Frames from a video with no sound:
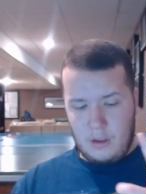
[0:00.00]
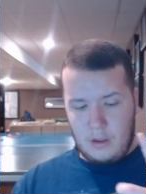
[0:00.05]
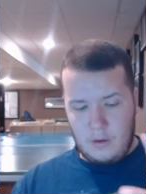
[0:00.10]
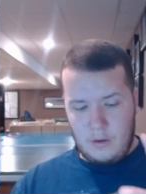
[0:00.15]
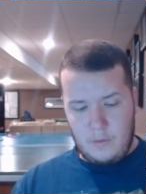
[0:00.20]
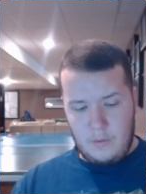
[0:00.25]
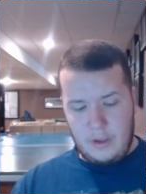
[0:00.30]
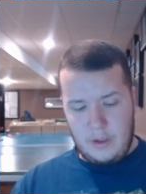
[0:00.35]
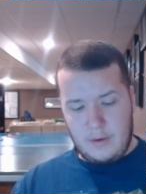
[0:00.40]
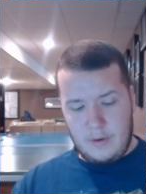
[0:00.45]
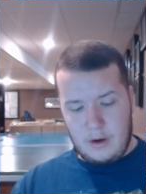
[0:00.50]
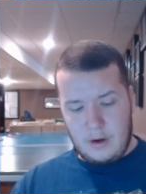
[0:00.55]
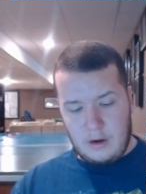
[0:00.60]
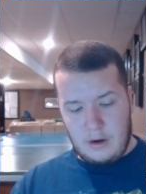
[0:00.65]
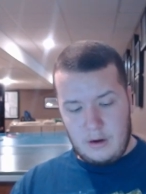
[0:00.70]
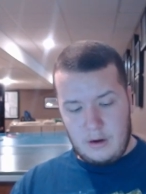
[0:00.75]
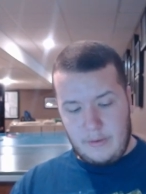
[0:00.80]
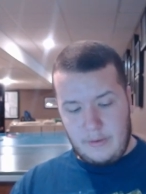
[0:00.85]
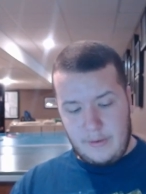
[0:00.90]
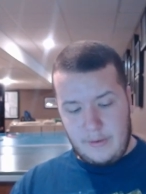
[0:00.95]
we
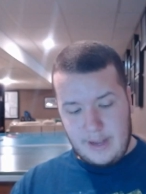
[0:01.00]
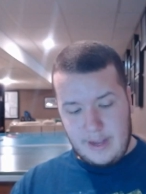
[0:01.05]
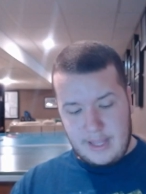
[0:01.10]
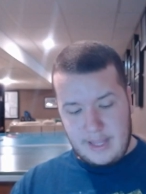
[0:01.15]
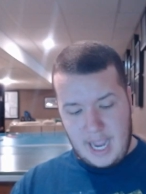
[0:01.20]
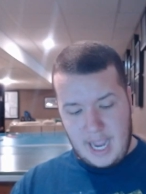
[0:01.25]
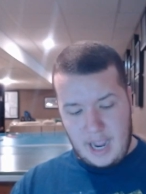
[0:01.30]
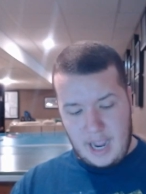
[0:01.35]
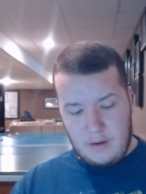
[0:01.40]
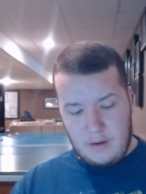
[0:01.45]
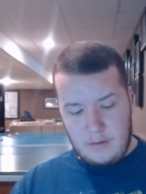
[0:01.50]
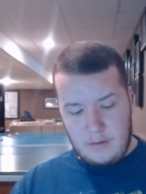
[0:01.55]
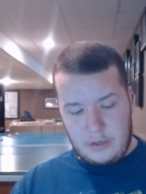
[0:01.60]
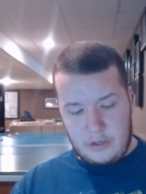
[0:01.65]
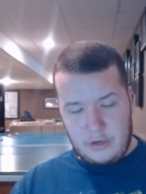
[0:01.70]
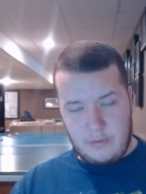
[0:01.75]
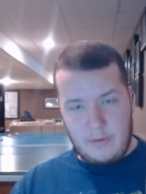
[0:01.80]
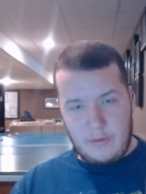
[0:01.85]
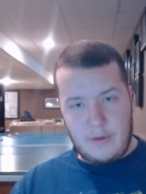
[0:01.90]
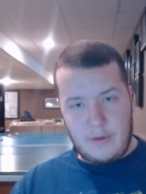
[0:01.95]
were we went down
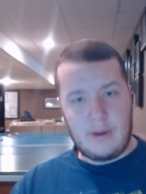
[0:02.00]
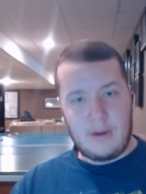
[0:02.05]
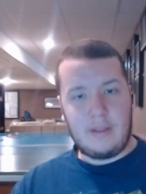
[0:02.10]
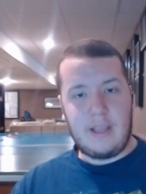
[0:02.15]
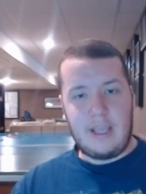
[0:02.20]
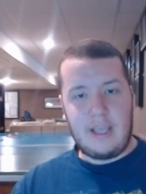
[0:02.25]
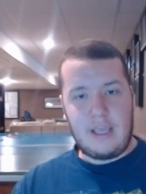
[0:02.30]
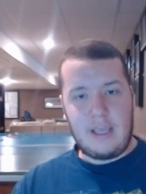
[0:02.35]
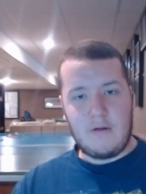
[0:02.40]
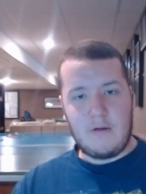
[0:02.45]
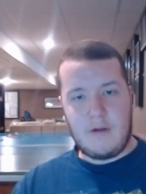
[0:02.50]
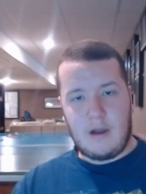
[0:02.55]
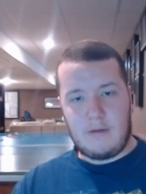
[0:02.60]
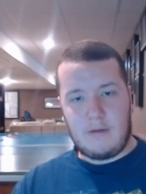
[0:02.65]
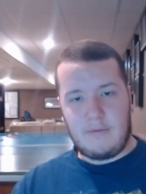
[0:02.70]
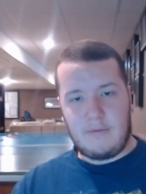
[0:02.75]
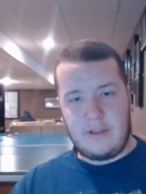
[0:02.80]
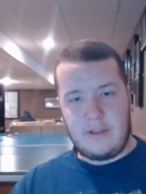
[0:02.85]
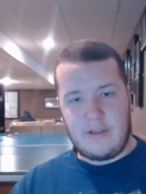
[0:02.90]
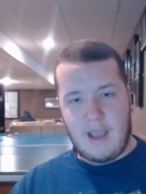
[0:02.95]
to we were on Lake
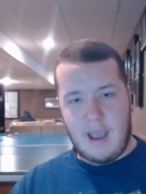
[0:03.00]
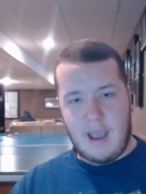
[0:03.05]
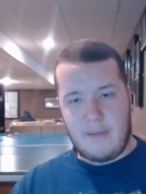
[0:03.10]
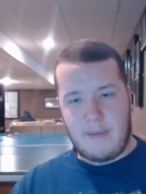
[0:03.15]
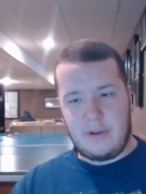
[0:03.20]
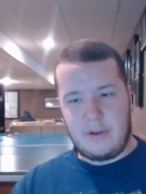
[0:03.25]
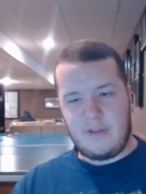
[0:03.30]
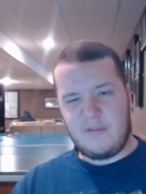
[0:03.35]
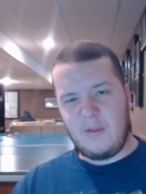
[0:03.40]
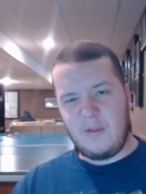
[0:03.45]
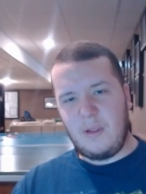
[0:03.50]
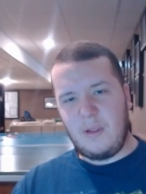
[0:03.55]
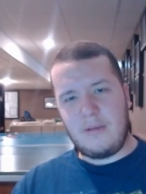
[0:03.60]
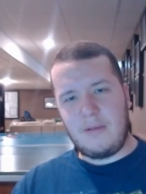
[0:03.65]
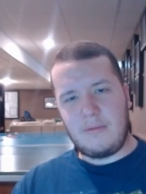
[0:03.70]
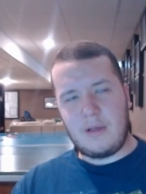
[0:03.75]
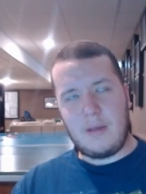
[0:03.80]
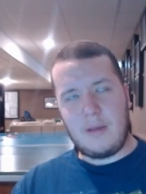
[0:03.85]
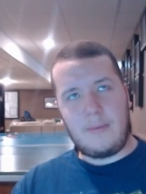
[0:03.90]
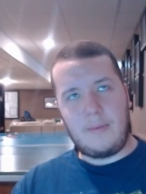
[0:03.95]
Huron when this happened. It's only
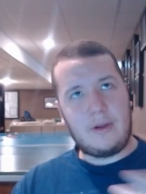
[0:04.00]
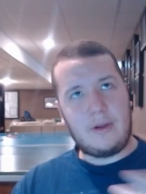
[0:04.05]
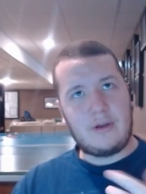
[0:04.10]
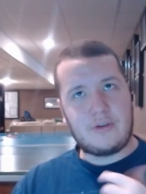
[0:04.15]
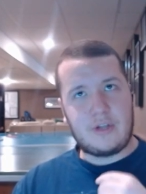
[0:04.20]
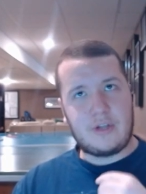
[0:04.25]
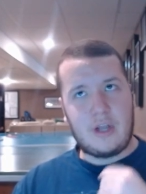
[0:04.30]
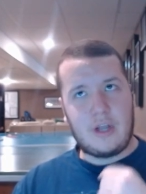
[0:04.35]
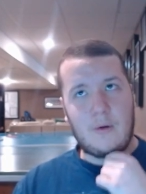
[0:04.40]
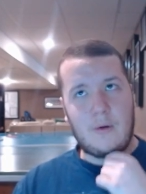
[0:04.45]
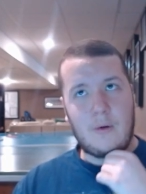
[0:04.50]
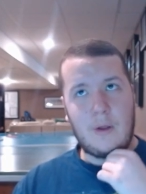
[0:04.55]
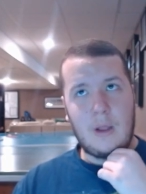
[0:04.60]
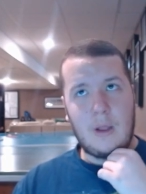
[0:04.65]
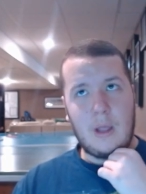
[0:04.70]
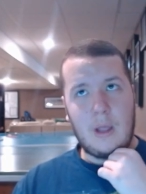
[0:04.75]
a couple years ago.